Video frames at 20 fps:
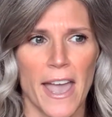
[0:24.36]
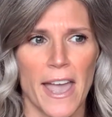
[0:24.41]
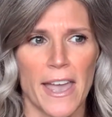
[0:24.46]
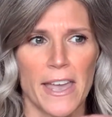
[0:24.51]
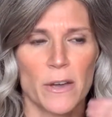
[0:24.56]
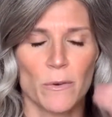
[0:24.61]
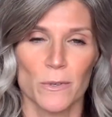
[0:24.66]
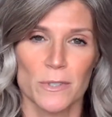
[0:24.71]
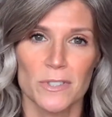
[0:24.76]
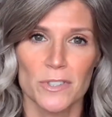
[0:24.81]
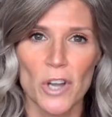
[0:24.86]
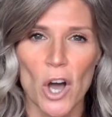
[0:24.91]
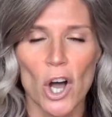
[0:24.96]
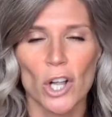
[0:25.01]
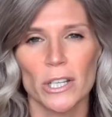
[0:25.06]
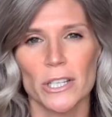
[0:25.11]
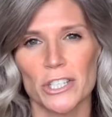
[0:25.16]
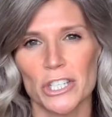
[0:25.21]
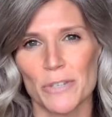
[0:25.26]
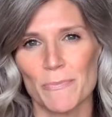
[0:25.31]
It was
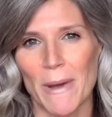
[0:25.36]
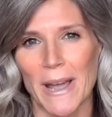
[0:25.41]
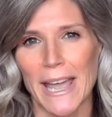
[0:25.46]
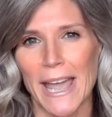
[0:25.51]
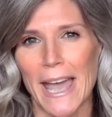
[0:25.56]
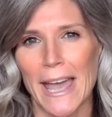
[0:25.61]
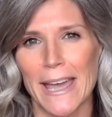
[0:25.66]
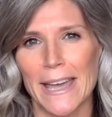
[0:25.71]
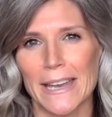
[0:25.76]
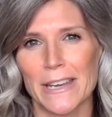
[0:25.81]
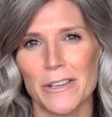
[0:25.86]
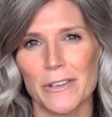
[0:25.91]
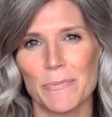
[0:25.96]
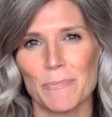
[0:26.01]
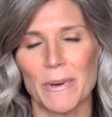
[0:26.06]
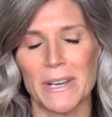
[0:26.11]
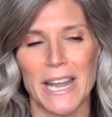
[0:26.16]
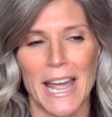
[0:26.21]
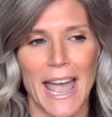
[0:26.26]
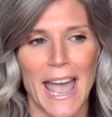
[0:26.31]
knowledge in my head,
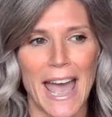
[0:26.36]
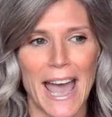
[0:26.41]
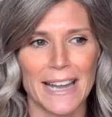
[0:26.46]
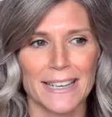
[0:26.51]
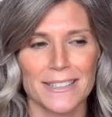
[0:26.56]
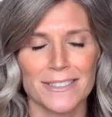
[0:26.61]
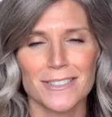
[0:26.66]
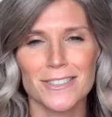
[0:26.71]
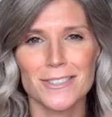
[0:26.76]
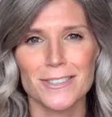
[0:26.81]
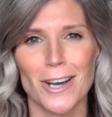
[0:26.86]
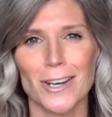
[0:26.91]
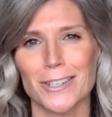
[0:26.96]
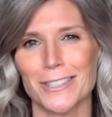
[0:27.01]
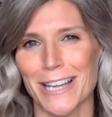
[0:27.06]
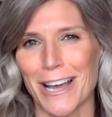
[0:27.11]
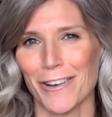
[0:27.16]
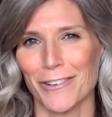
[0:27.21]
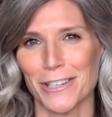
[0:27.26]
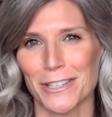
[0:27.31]
but it hadn't sunk
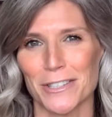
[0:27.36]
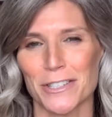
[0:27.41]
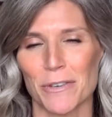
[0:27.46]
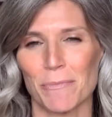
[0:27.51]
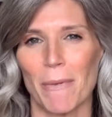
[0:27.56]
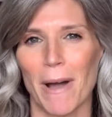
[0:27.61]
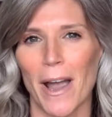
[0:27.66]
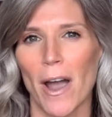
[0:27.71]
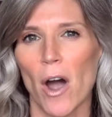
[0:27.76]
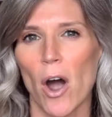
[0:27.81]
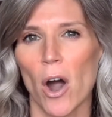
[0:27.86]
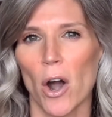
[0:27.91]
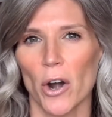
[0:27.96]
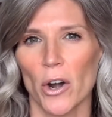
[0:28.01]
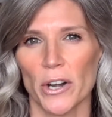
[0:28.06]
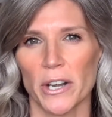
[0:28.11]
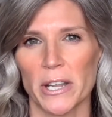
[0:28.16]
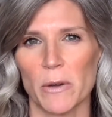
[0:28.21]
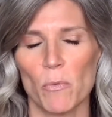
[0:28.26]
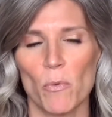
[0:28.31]
down into my
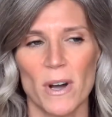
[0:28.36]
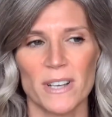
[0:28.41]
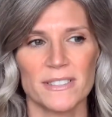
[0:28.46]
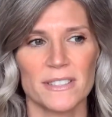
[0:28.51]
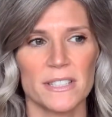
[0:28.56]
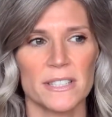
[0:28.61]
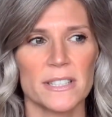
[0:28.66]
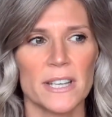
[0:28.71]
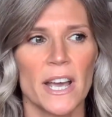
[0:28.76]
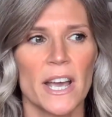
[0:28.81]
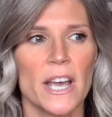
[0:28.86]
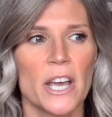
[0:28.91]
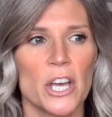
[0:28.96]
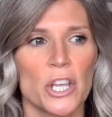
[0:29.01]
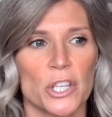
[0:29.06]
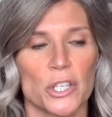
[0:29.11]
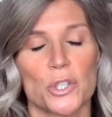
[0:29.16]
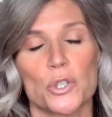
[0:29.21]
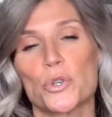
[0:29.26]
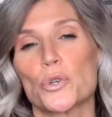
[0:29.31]
heart. It wasn't
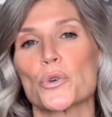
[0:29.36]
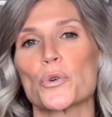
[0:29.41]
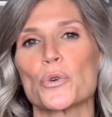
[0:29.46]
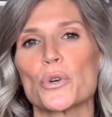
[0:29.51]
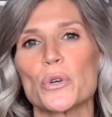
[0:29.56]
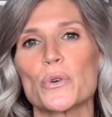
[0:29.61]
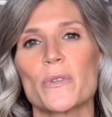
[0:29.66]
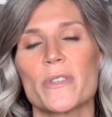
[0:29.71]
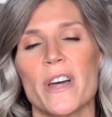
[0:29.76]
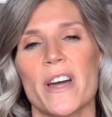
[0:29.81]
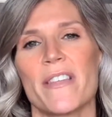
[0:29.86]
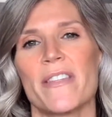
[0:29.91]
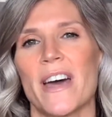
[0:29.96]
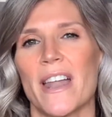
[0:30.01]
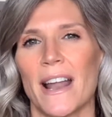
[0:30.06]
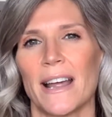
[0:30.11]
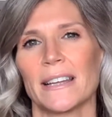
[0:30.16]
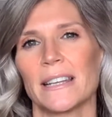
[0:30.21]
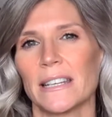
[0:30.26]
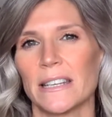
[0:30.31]
the truth
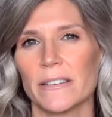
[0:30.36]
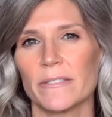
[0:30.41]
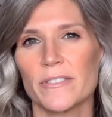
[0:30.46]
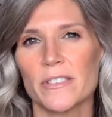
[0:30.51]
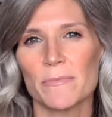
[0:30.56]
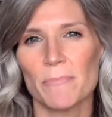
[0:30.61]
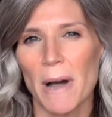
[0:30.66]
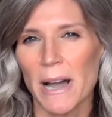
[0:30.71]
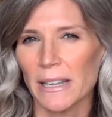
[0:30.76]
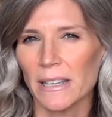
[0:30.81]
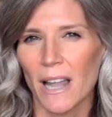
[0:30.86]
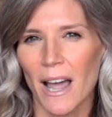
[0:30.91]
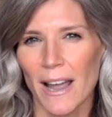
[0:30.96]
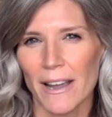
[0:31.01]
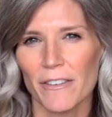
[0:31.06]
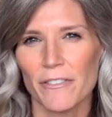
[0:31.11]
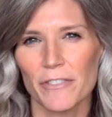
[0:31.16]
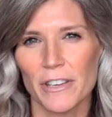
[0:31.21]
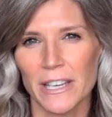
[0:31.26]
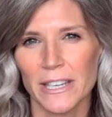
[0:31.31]
that I lived my
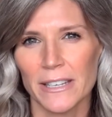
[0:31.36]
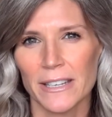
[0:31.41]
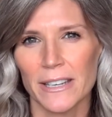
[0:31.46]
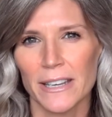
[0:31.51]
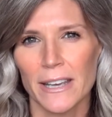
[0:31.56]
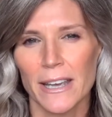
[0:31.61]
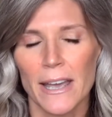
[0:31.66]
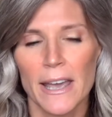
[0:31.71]
life in.